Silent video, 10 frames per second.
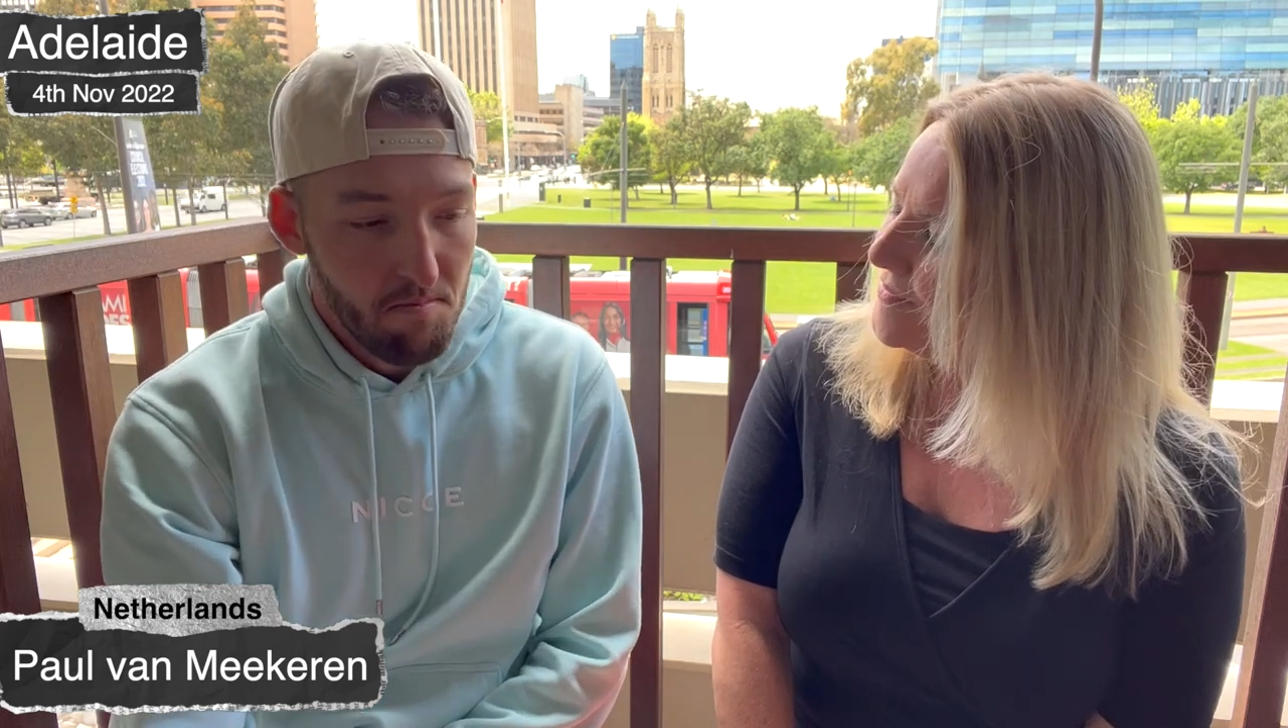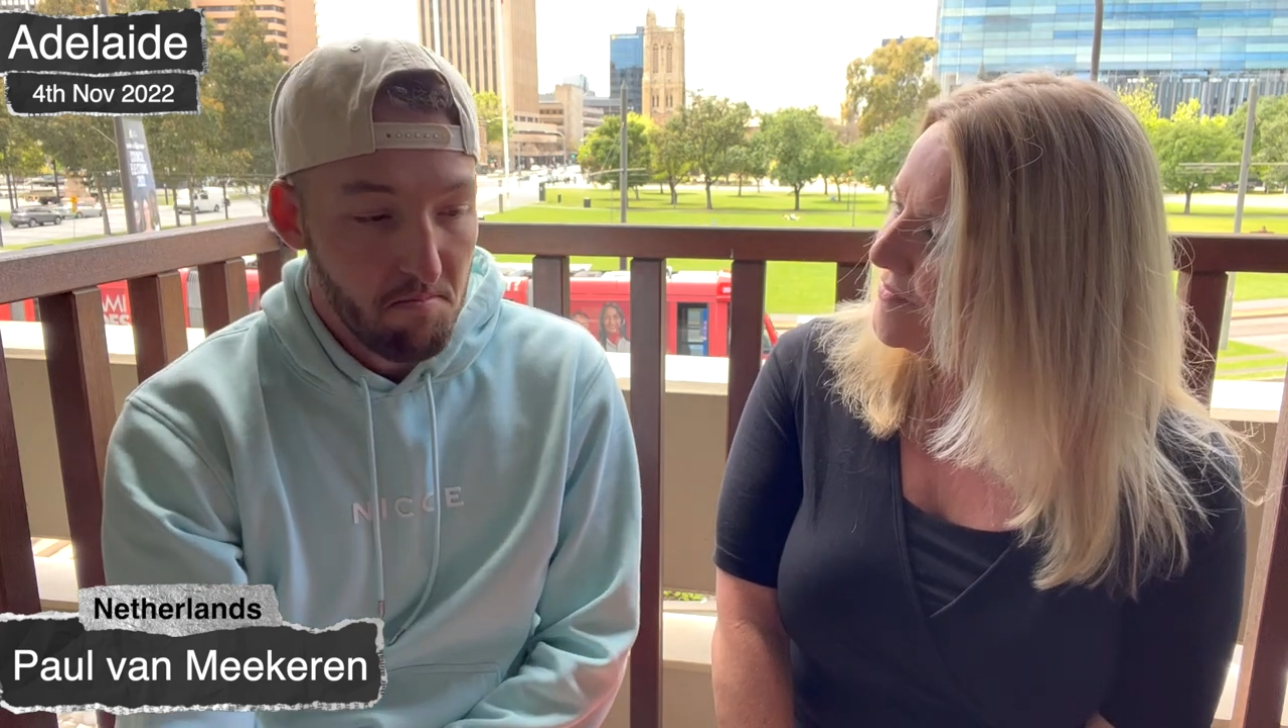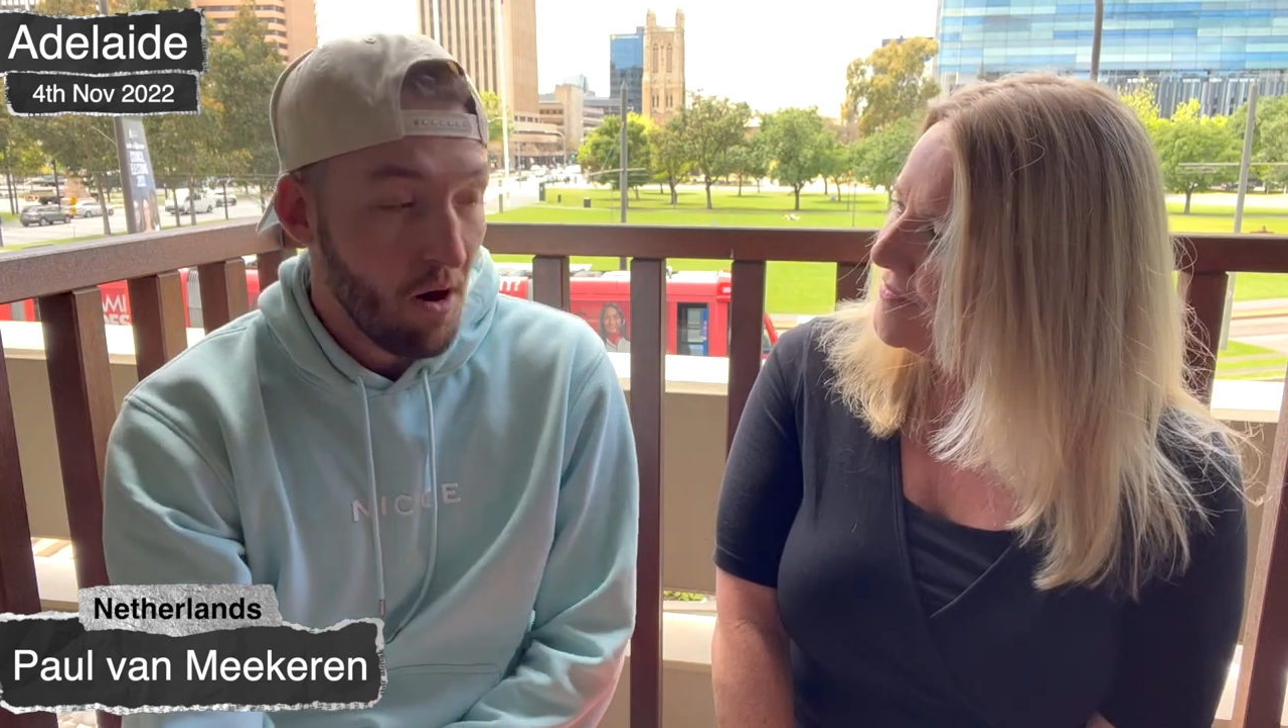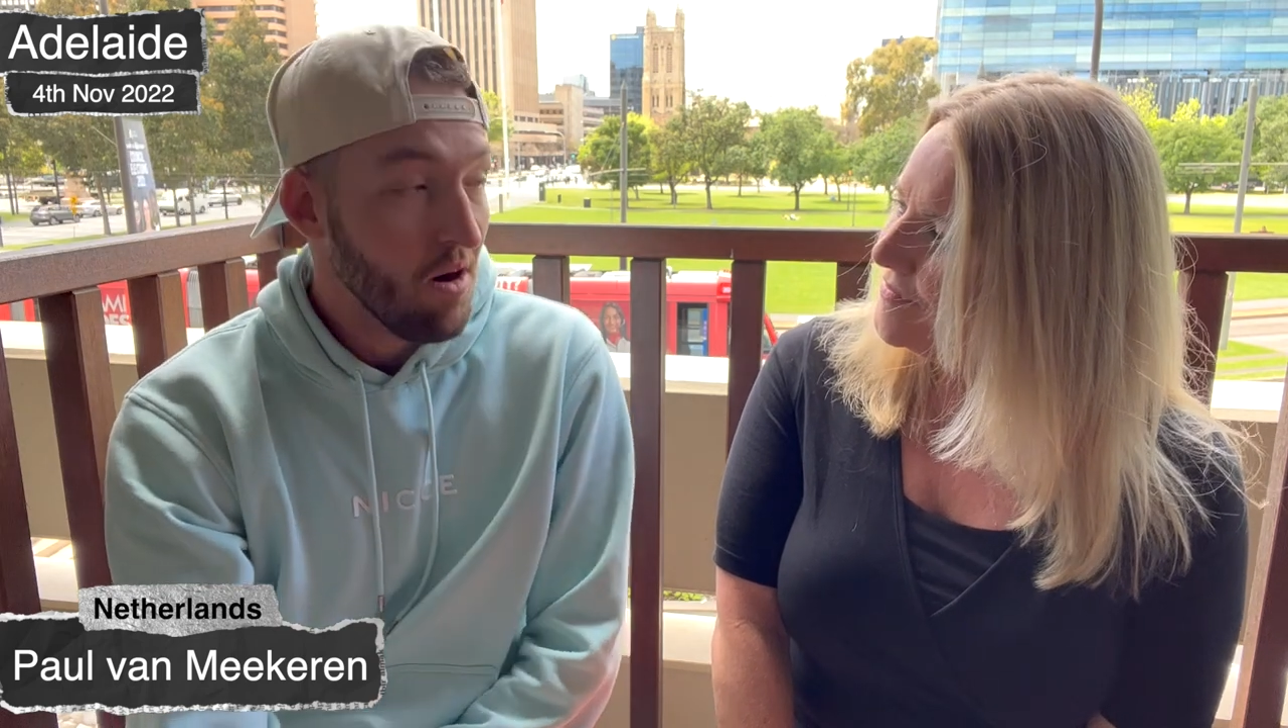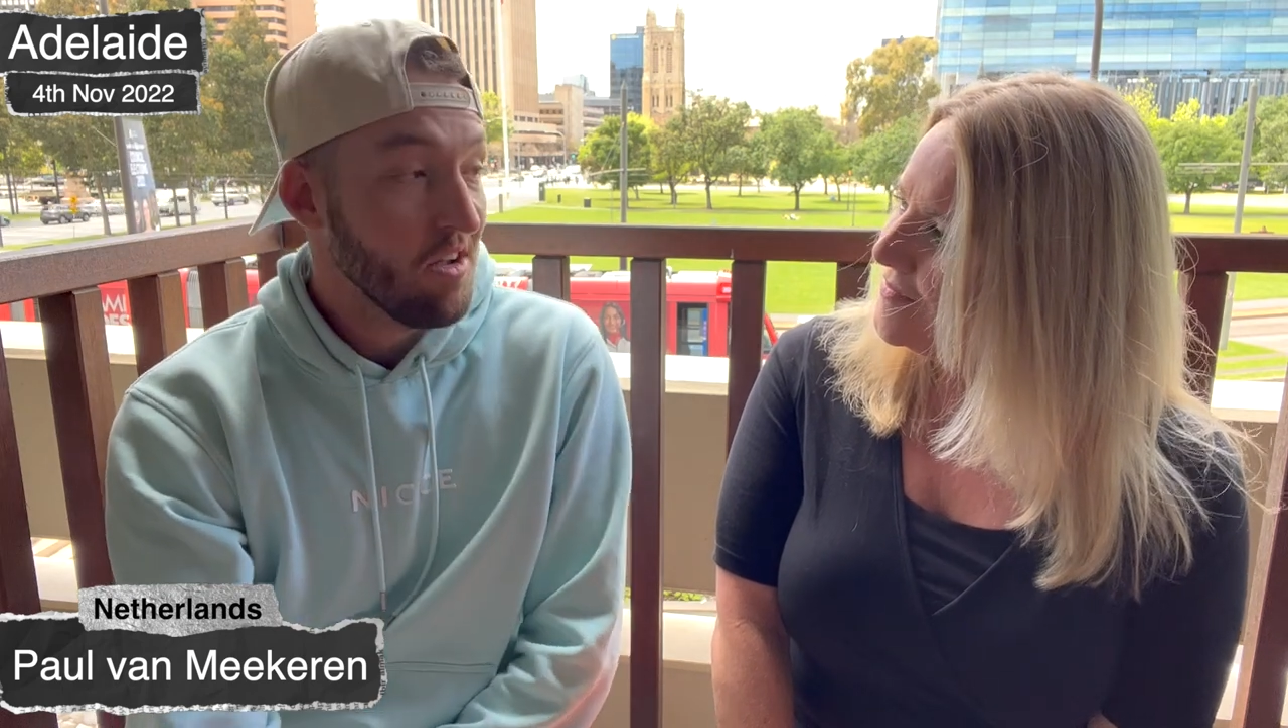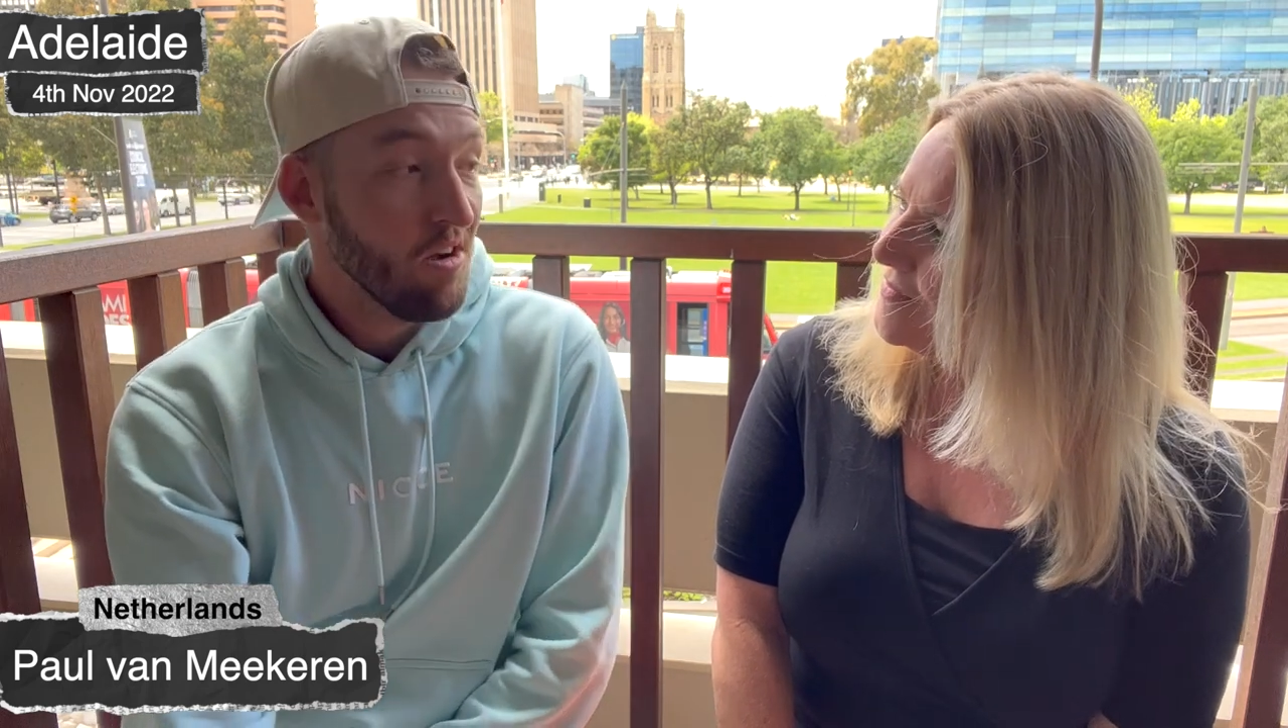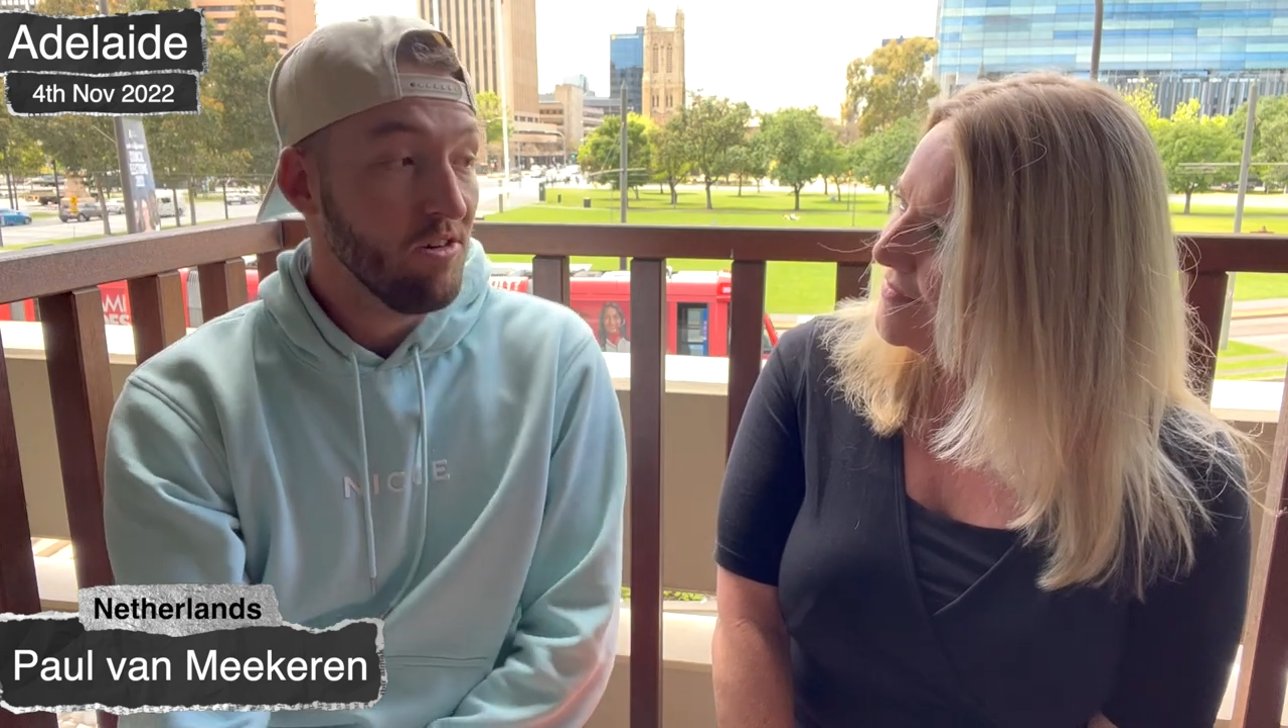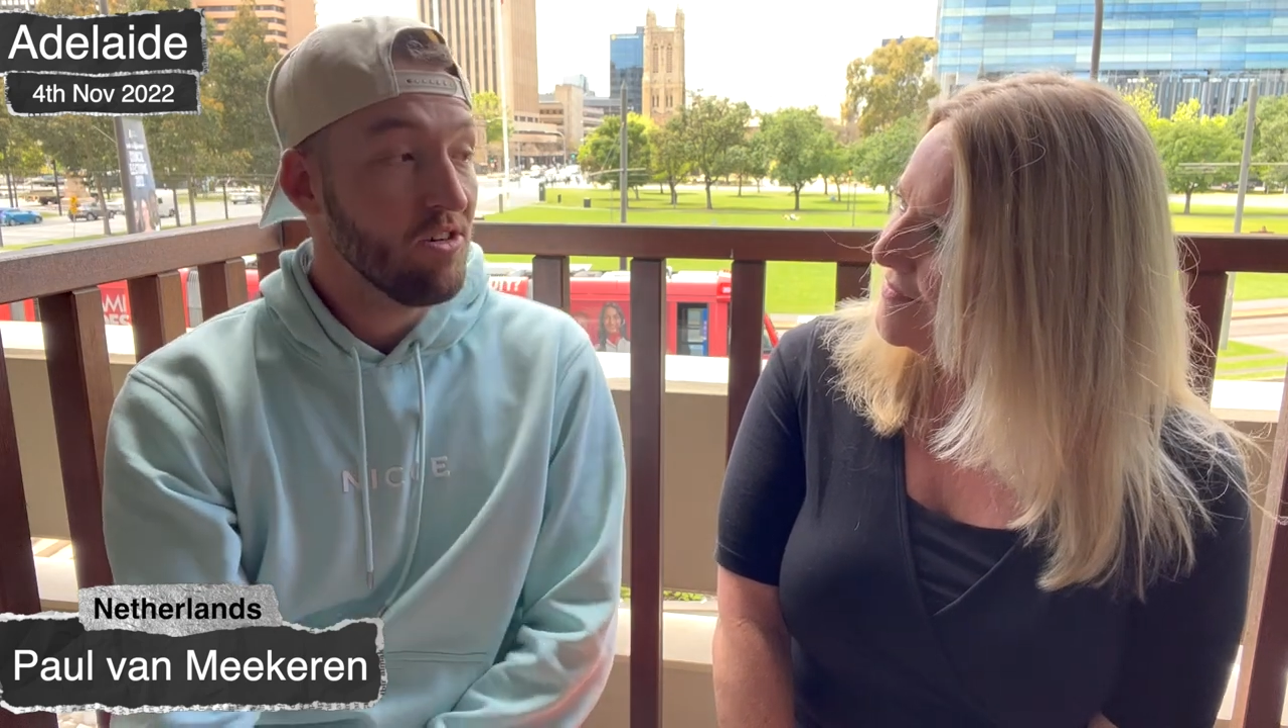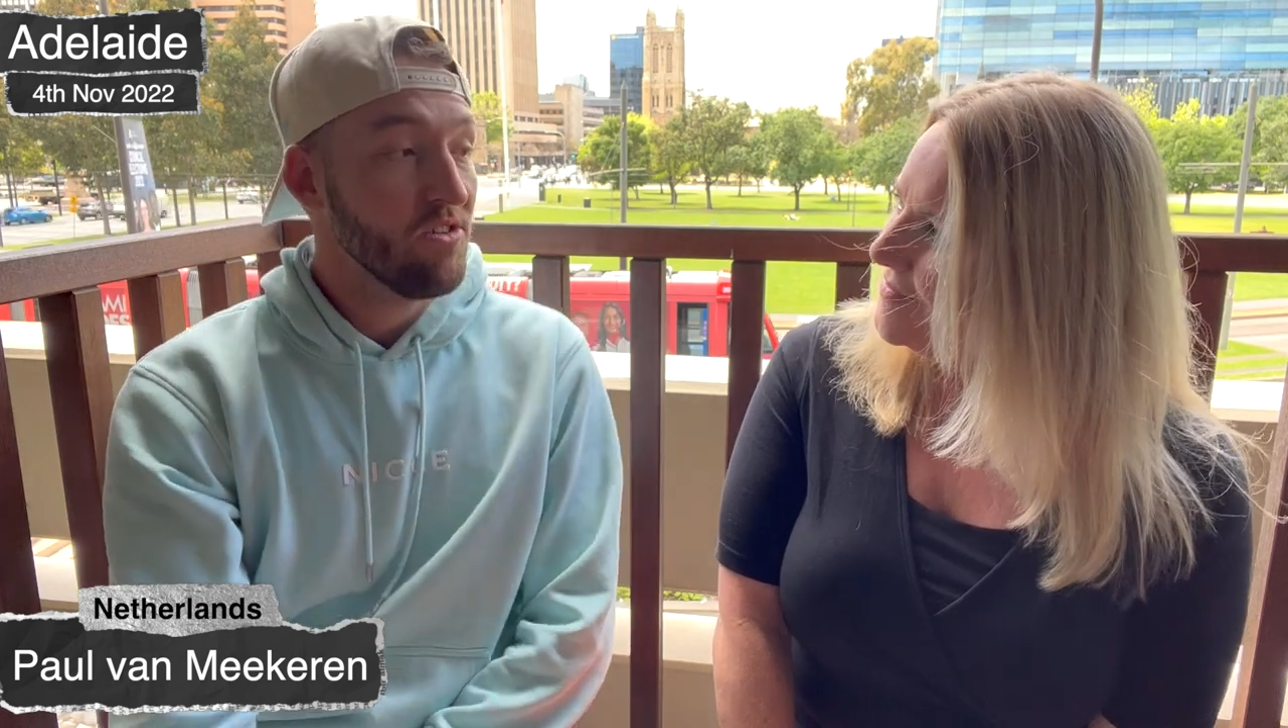bowling coach